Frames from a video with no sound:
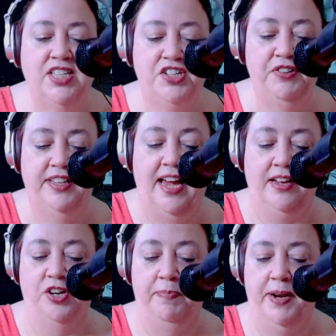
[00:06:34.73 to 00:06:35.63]
doing
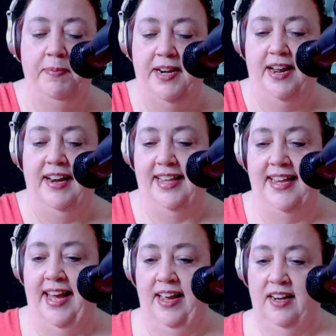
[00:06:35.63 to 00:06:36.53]
that jumping up and down like
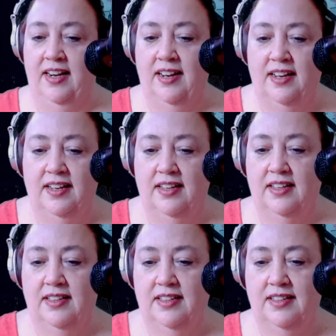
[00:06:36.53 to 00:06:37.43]
that.
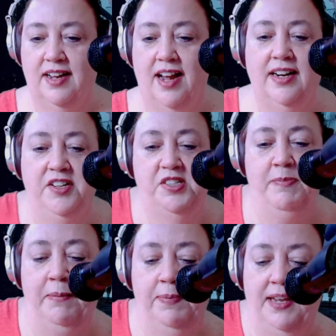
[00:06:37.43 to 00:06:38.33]
I'd lose
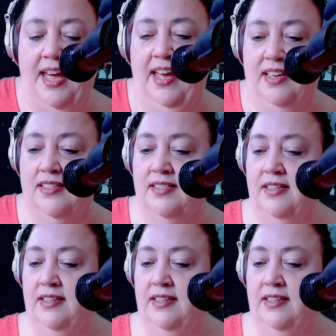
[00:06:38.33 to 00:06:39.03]
my place.